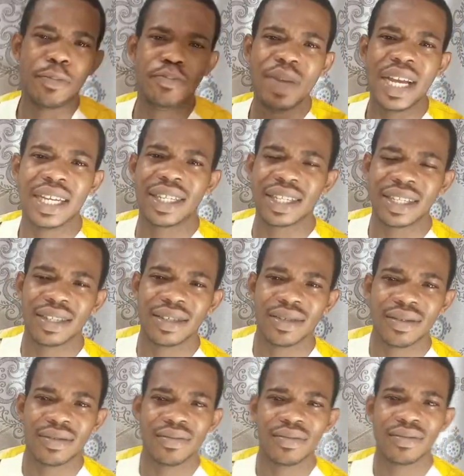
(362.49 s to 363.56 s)
the pigs.
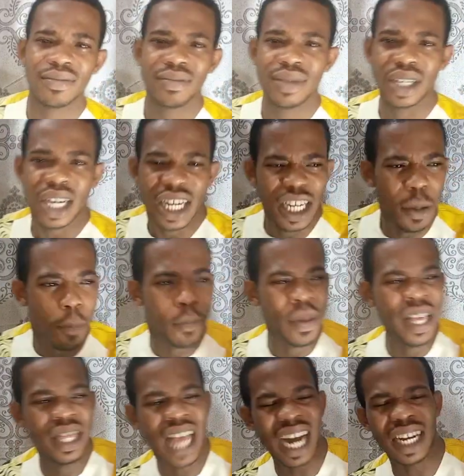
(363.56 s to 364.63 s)
The
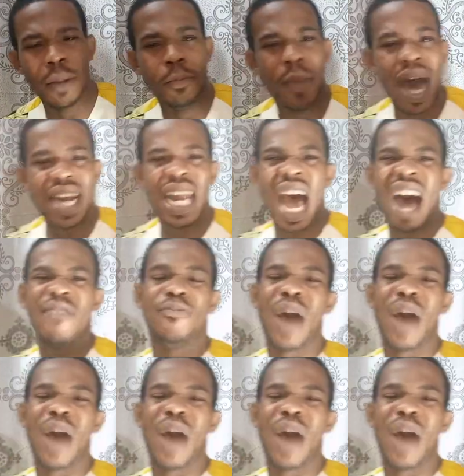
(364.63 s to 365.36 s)
pigs that the man